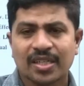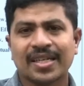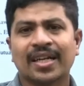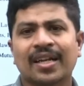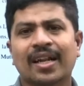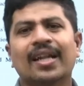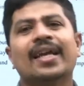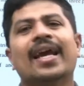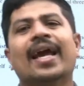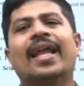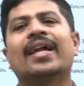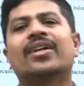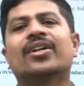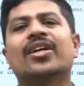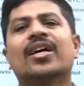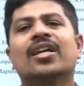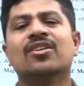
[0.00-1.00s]
Generally,
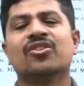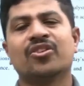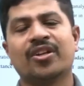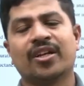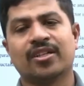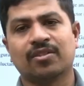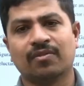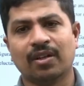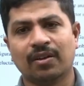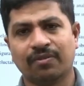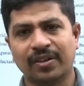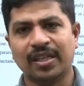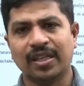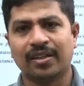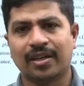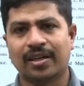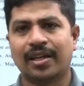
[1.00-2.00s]
electrical engineers will
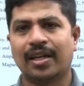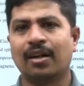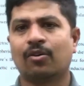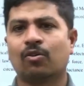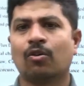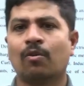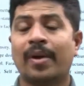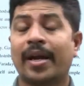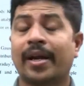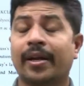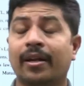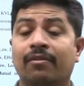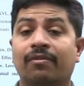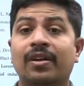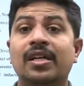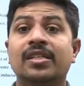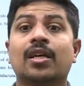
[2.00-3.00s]
feel that
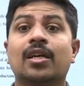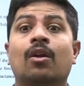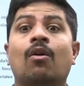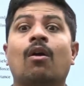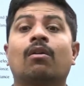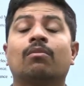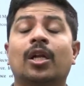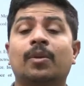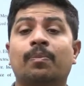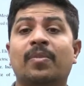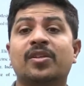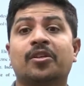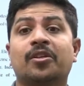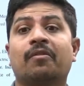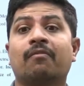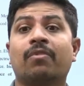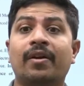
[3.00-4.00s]
electromagnetic fields are not that
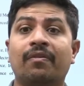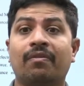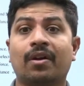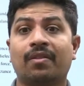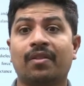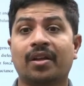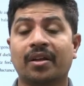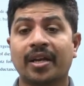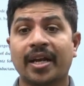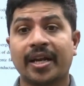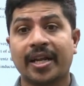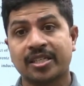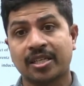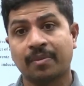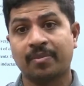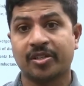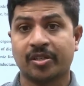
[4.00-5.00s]
much required for the GATE
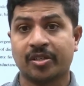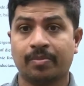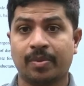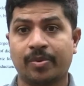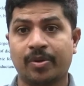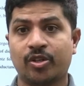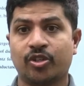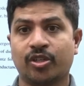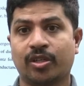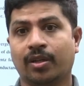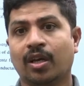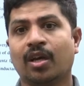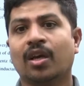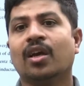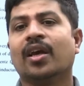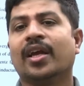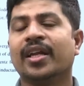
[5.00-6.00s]
examination preparation.
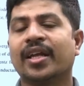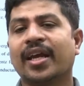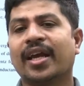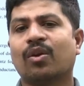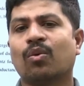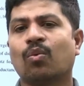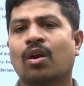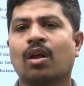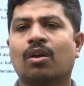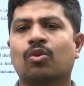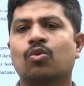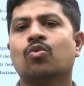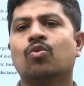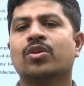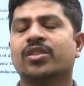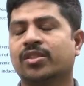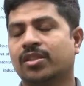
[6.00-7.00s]
In GATE, one or two
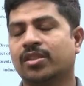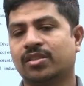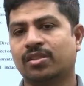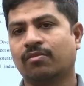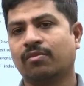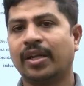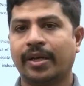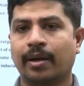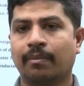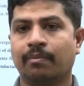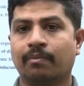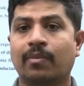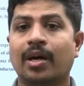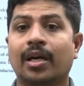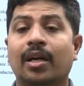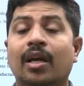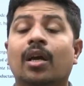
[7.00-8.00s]
questions will come,
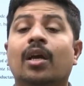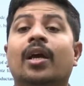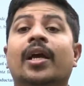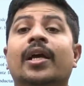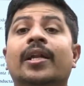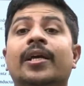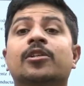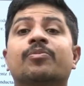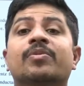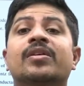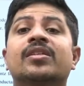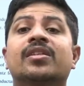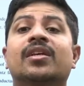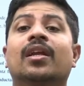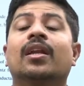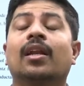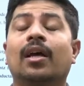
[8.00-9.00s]
but in
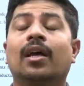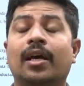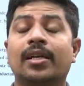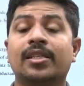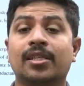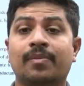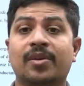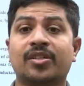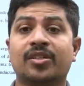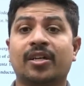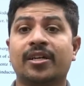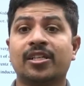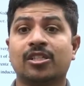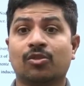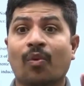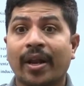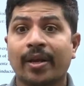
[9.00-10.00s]
HPCL examination, it
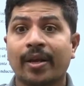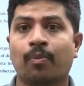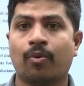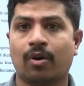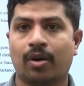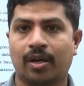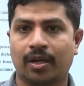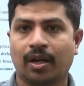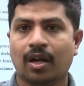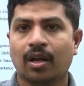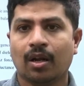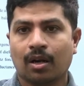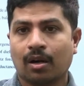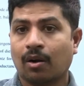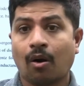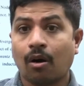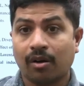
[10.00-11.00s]
is very important.
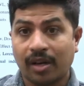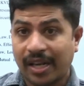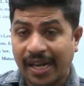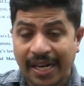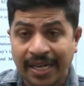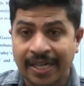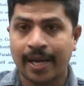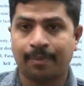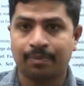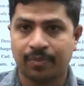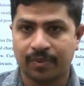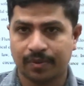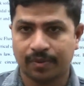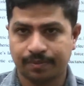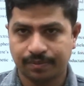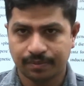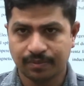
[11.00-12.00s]
Not in-depth,
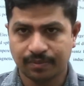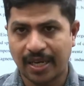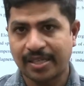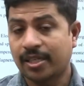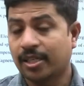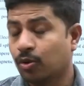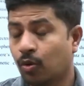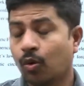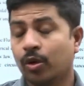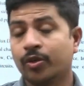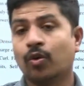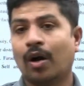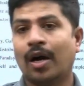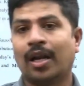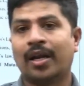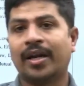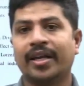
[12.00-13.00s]
as I told you
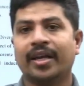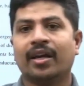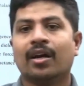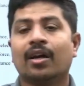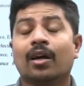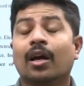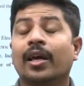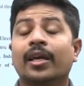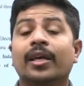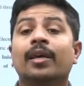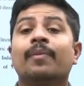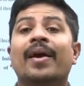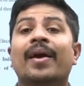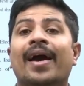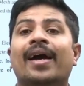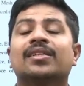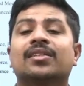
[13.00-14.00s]
already. He
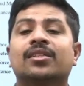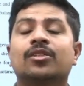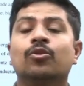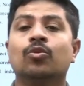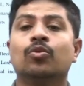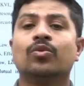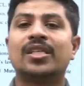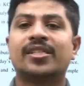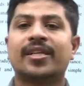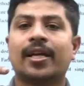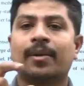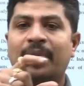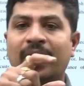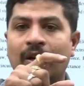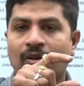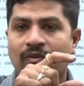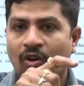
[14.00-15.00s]
may ask you the
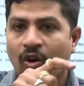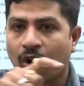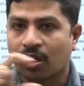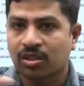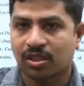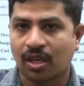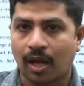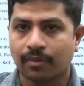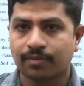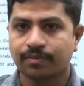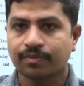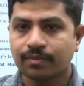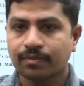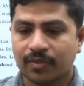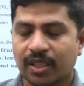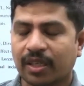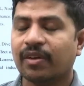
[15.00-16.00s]
statement of Gauss law
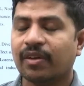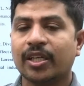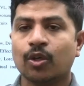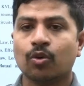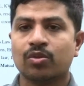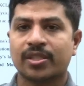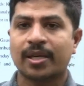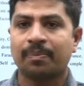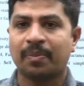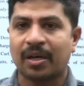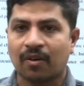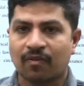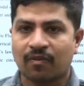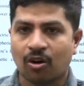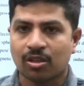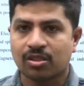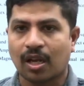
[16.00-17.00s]
he will give statement
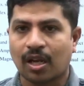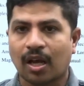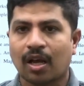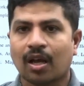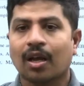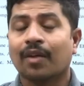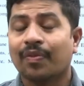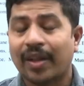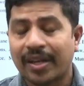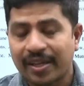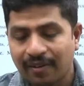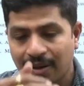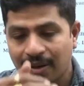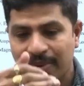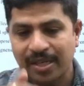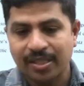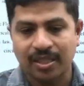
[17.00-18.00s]
of Gauss law, then he
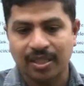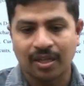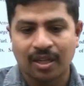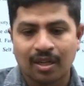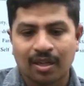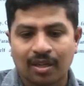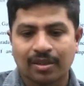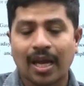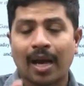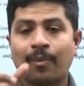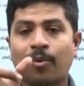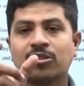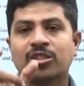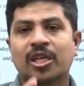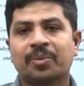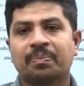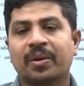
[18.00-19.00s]
will mention the
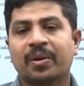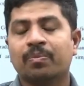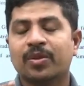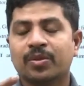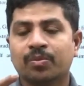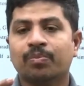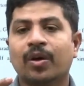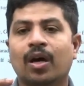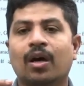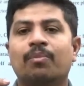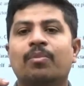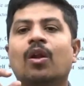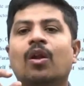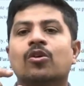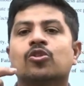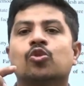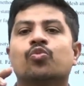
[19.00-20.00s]
above statement be, uh,
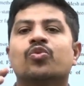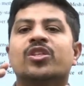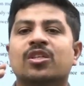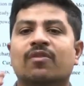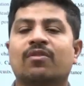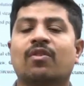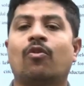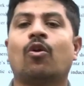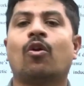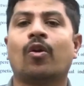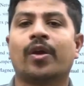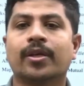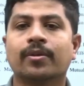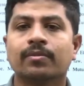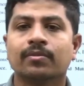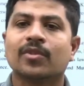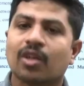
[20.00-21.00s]
belongs to which of the
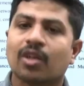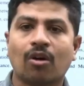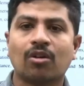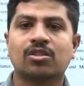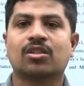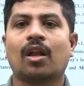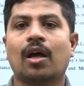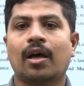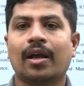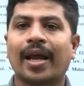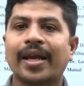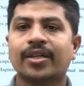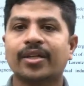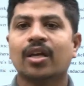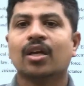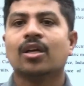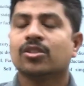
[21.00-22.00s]
following. Gauss law,
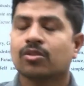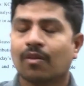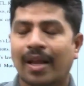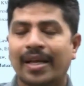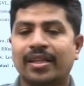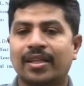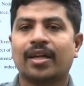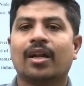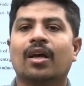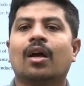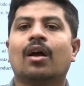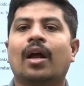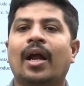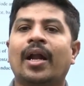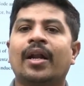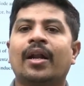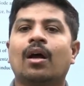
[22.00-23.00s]
right? So like that,
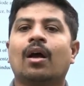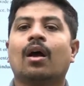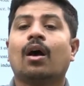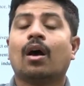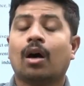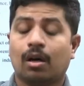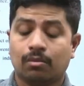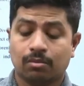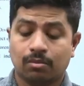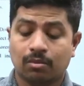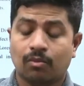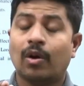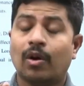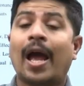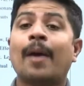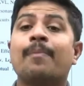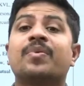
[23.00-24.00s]
and uh, uh,
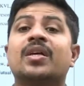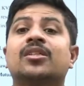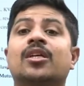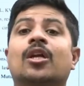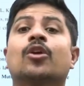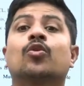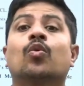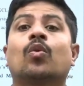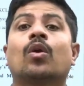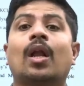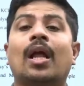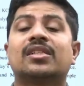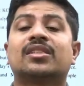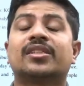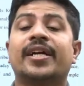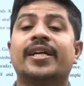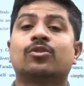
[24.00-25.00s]
Ampere circuit law
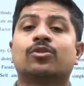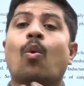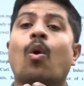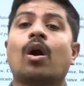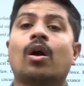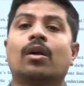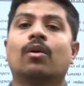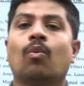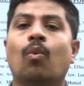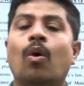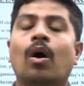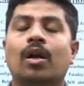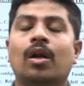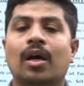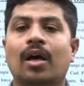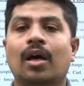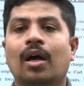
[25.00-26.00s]
states what?
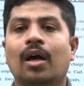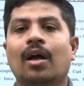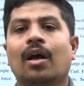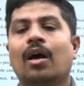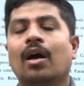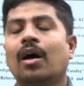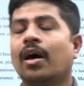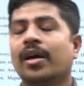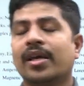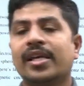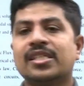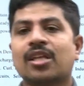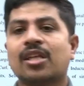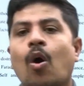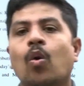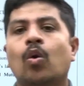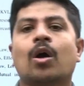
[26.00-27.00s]
What uh, uh is
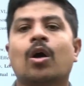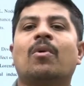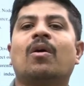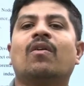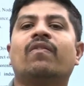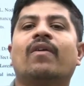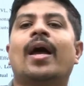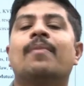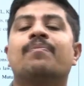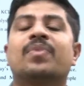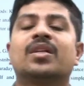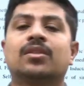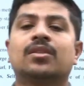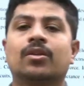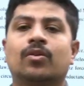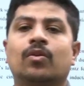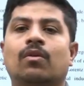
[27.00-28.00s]
the outcome of Ampere
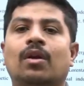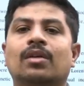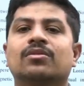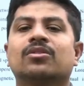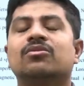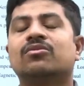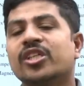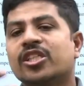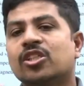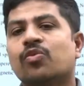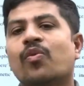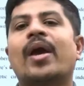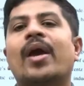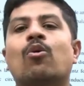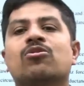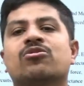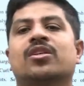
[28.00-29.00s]
circuit law? This
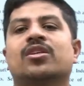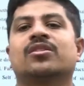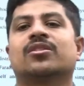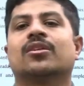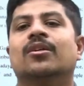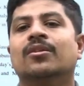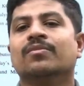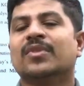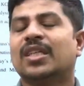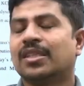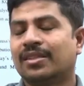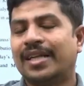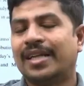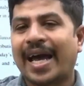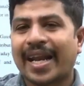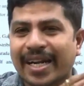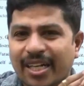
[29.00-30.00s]
way questions,
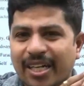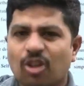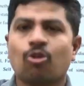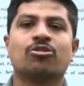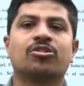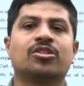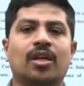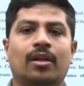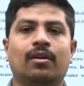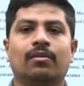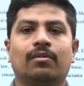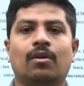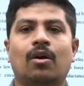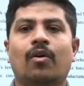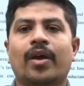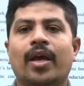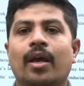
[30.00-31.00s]
direct question,
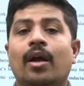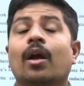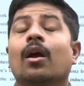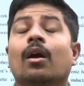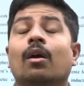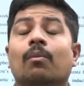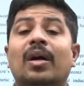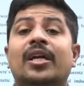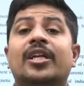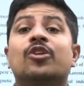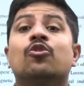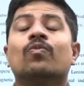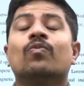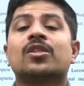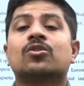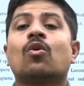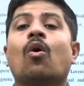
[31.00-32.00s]
okay? But you
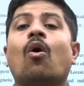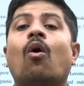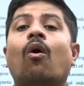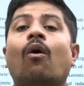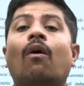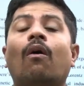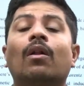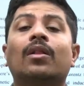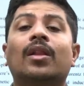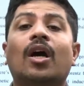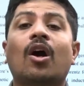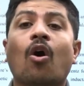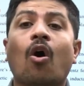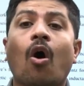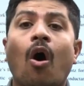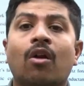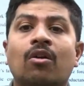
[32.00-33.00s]
must know all
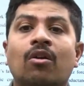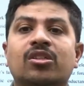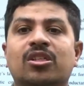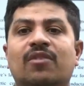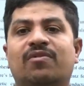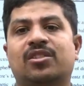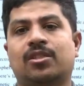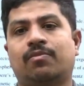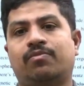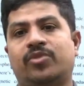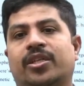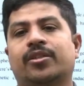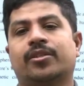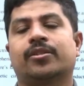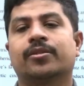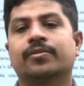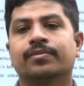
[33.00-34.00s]
the corners of the
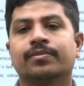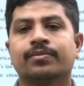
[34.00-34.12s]
subject.